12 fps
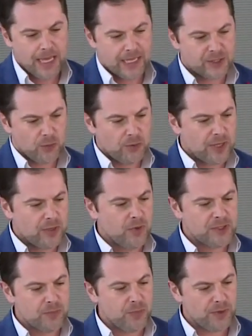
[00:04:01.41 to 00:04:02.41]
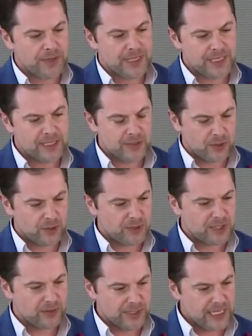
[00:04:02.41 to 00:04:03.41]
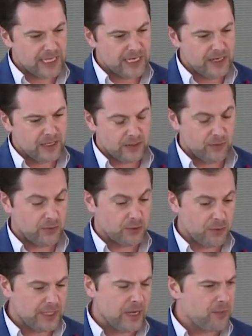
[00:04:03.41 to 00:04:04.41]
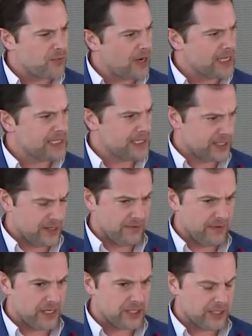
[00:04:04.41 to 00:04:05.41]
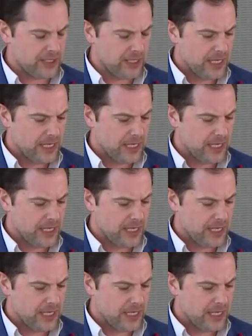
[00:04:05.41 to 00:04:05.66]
And so one of the most important things that McChrystal did was really a process innovation.